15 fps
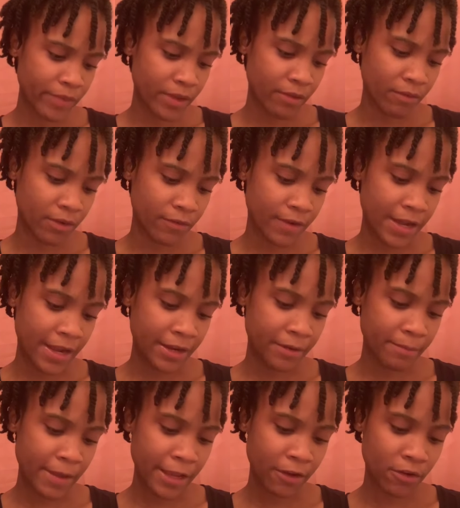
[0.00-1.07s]
refined
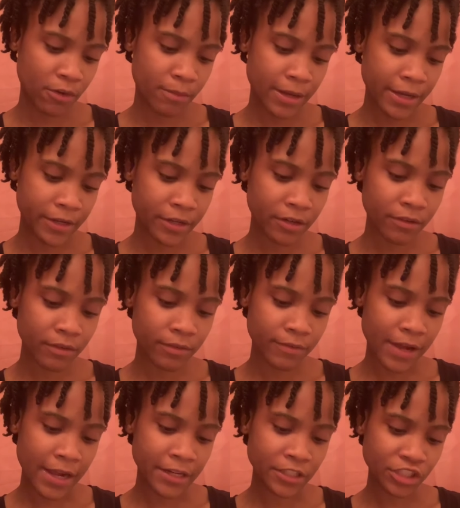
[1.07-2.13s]
mango butter,
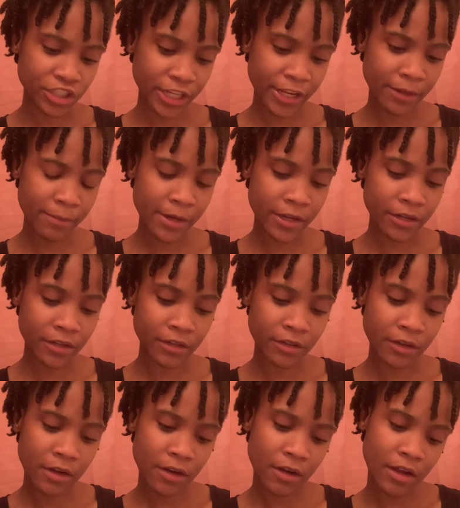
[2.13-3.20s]
refined shea
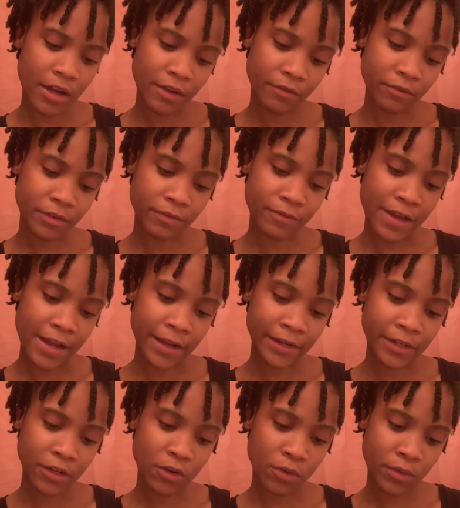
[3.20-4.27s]
butter,
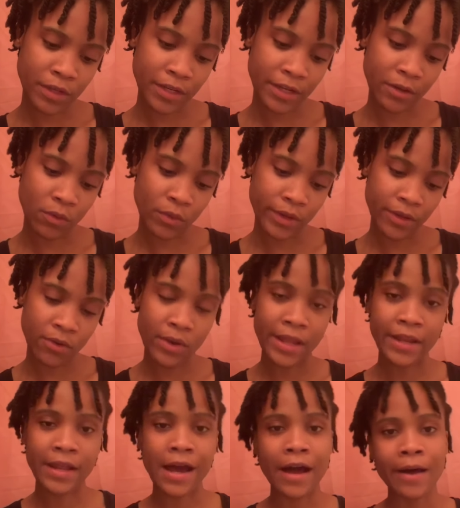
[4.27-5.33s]
unrefined coconut oil,
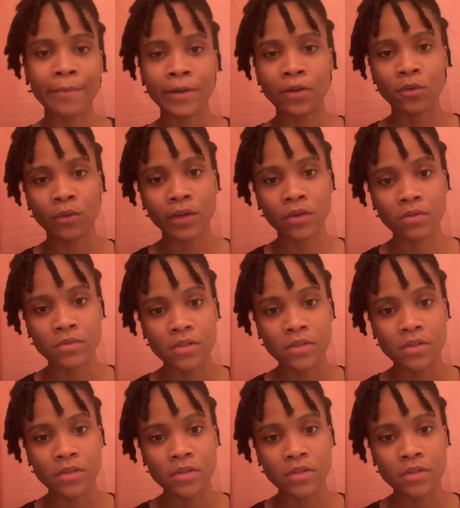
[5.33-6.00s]
and almond oil.